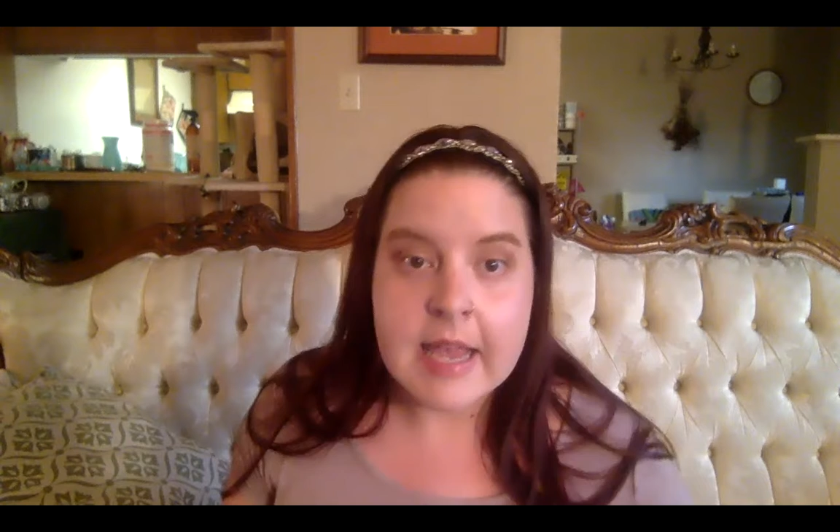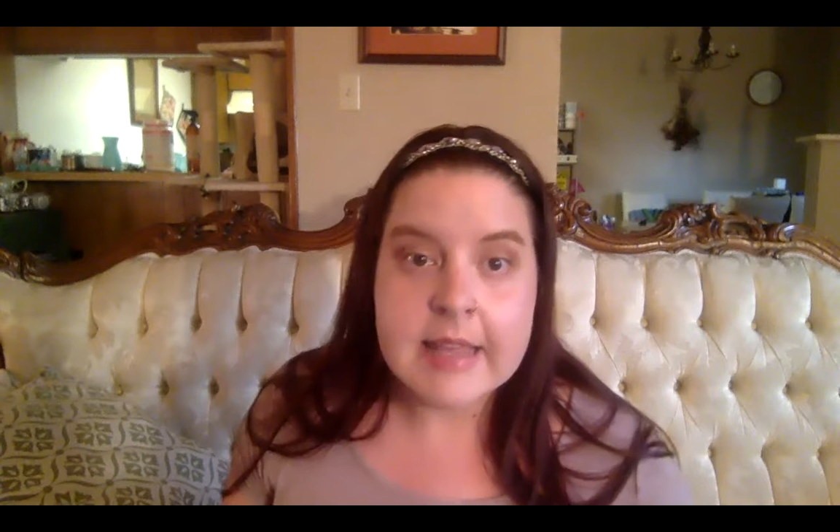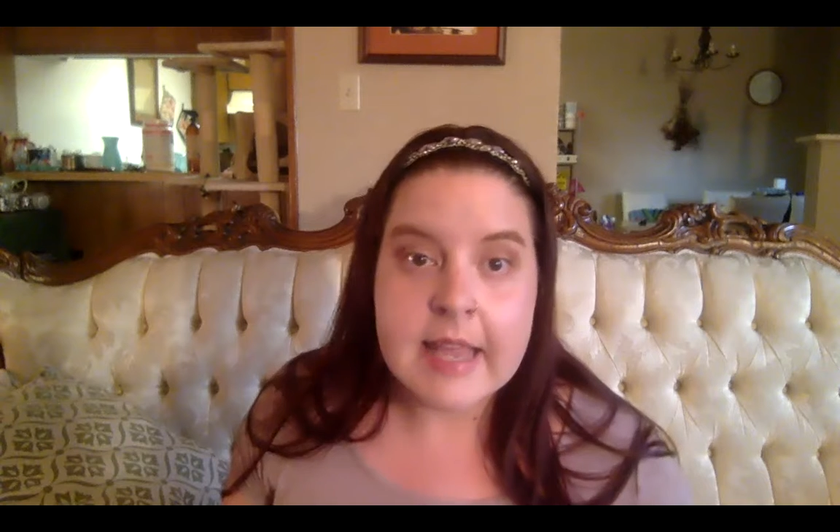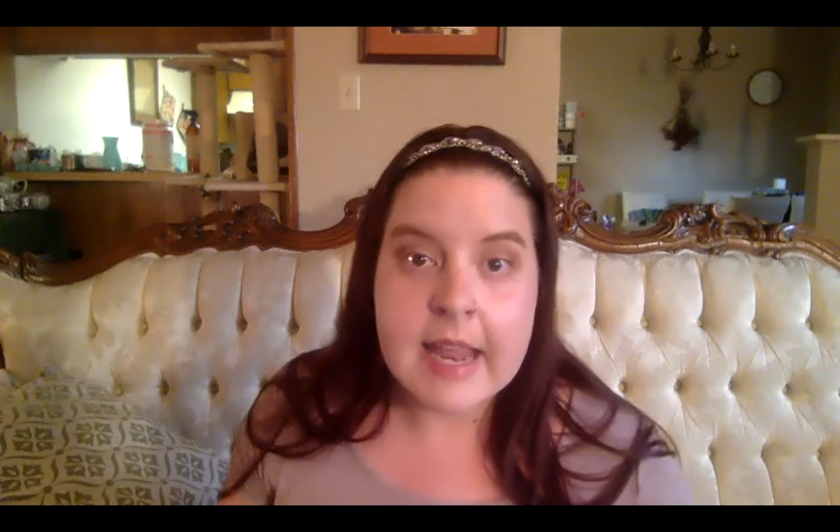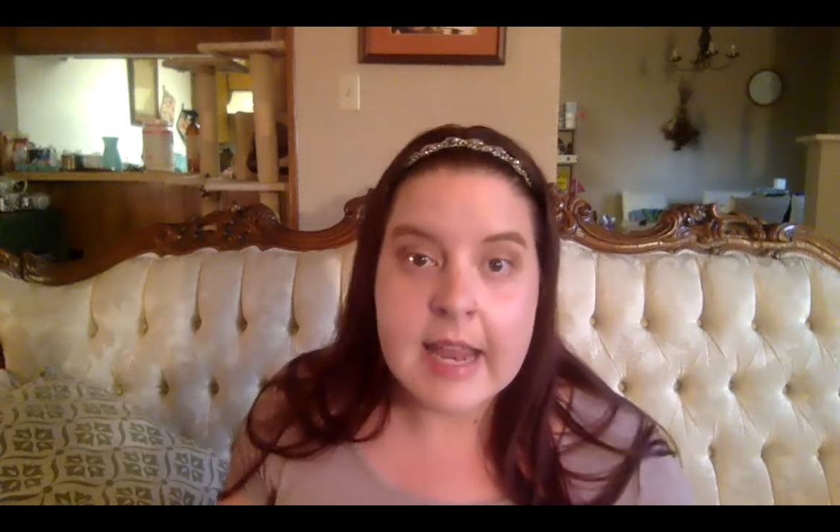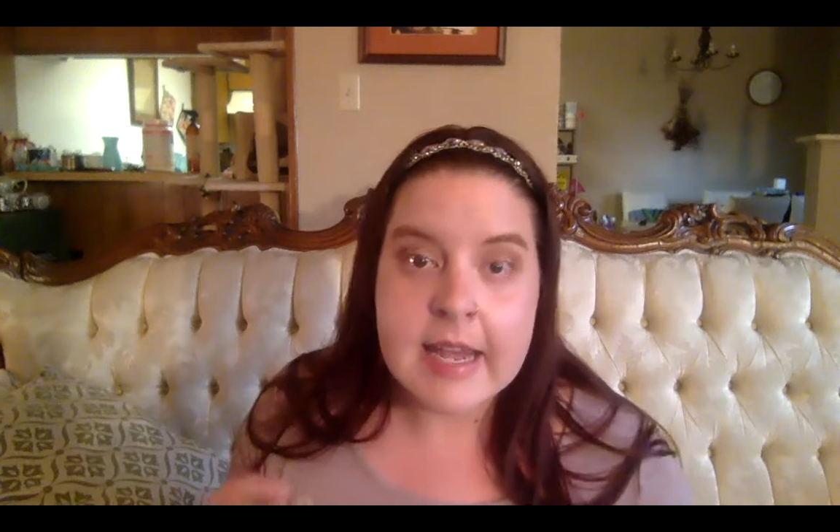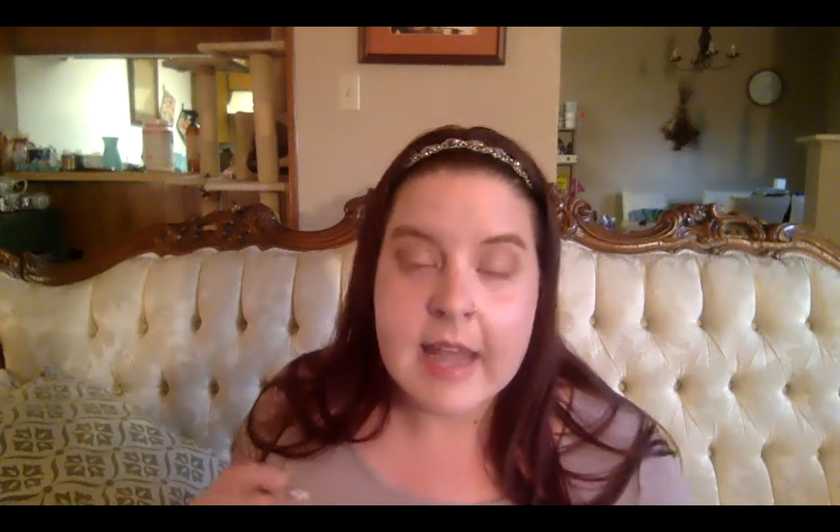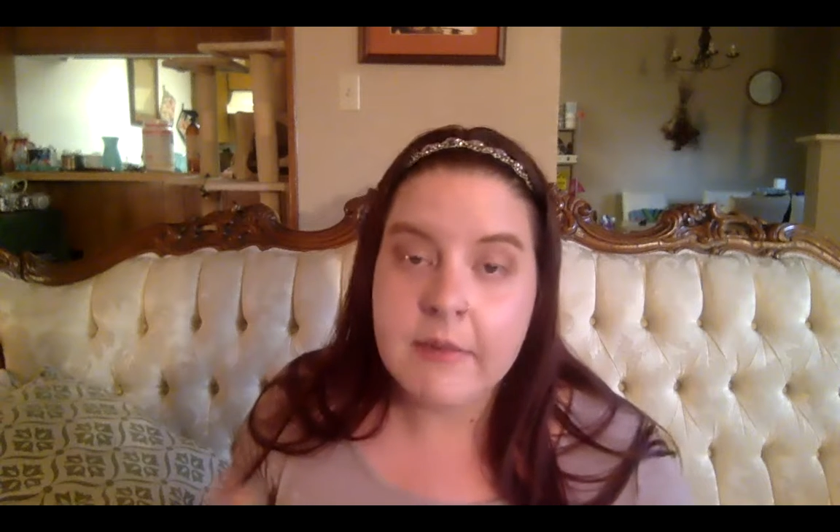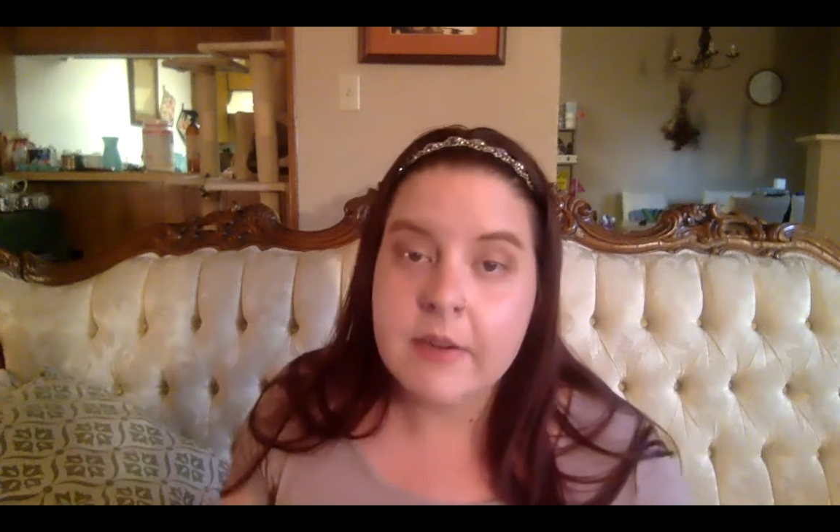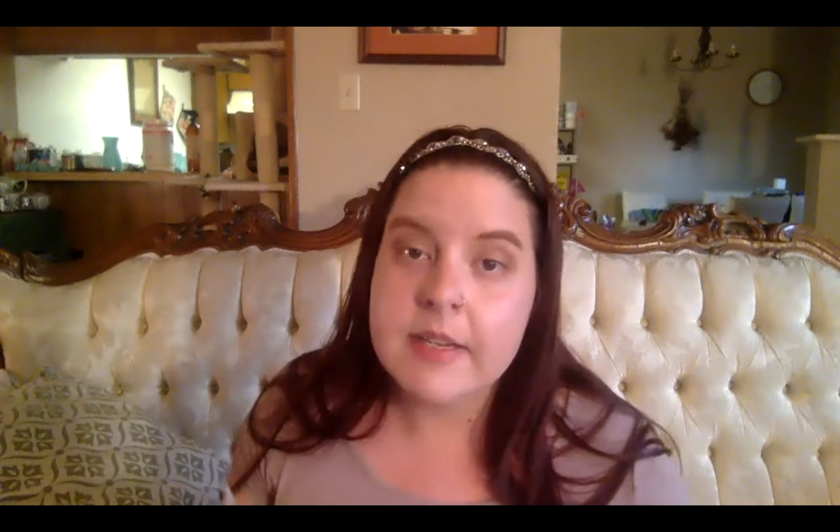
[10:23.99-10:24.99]
they
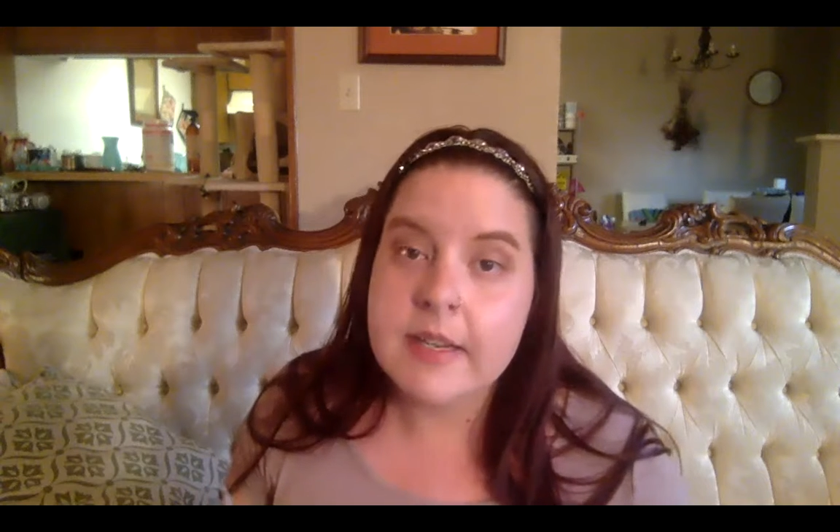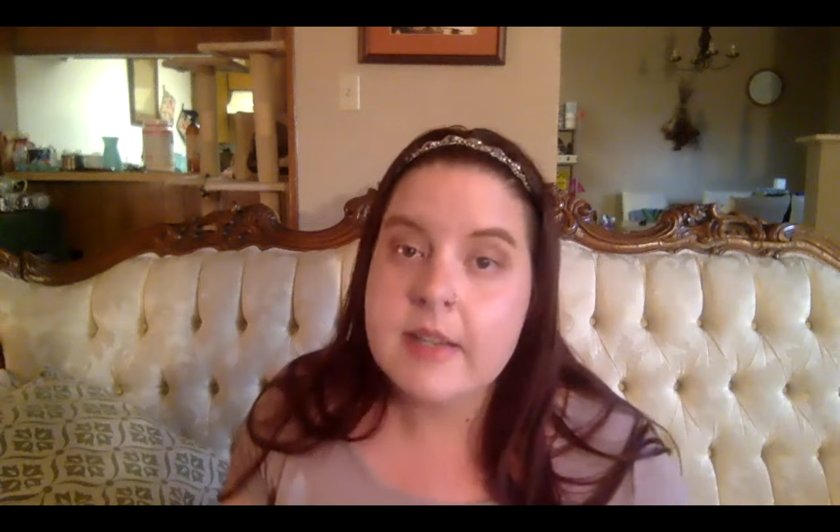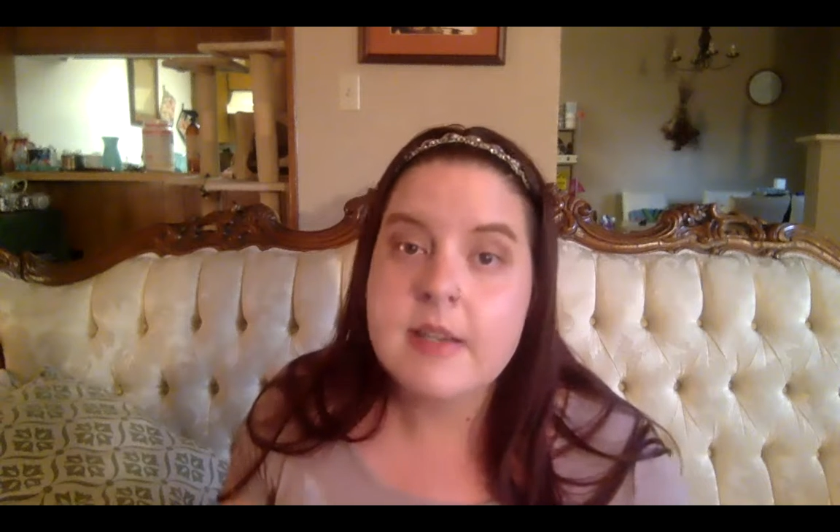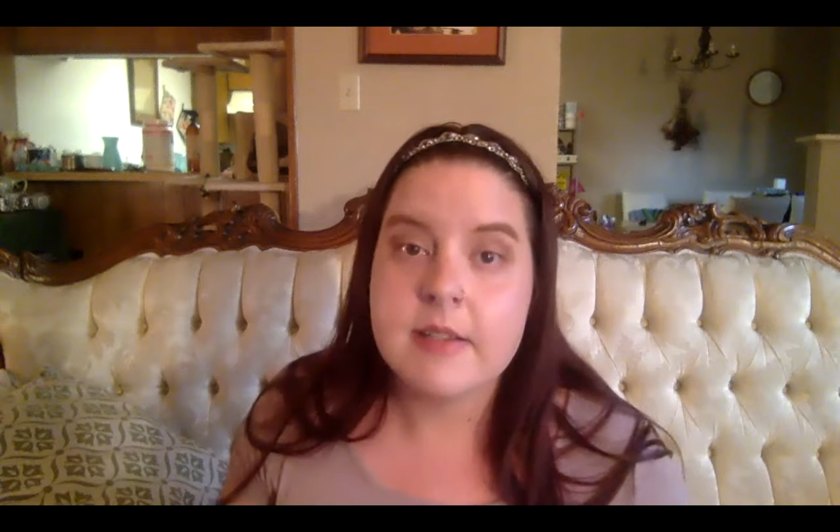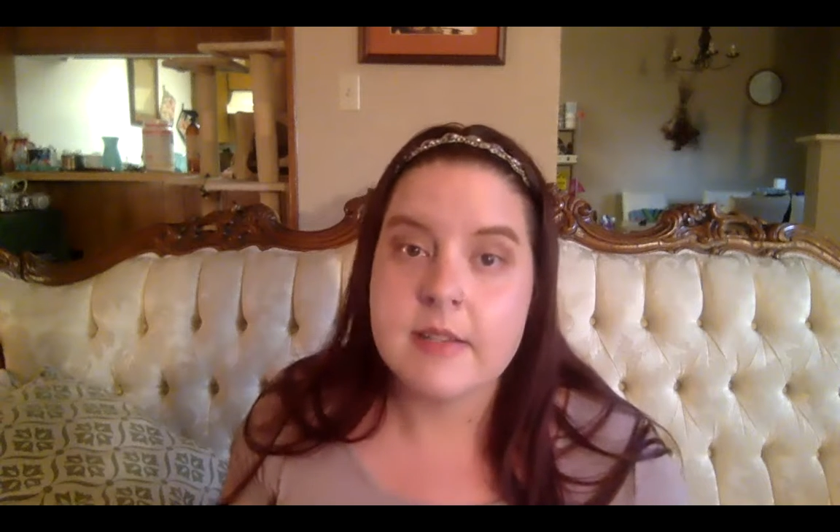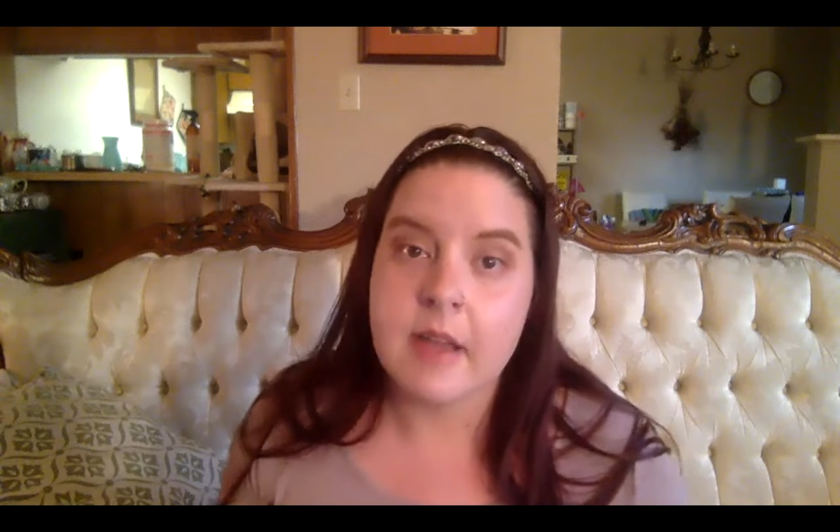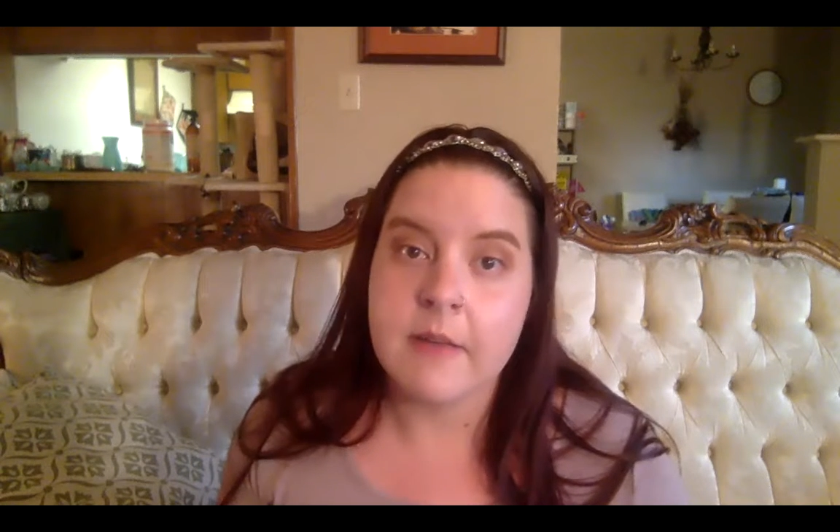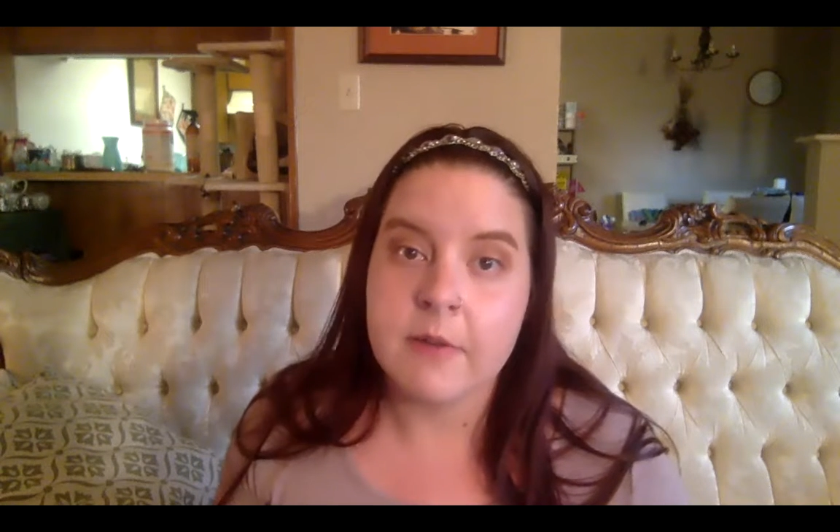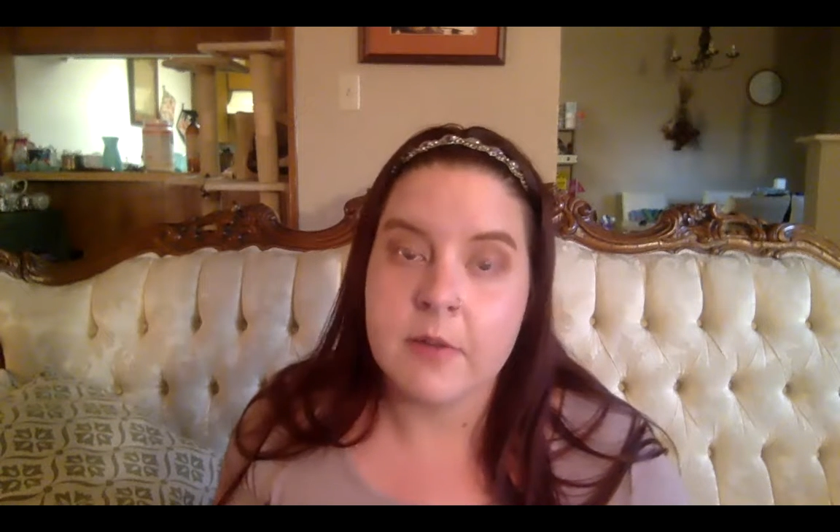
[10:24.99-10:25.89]
never did discover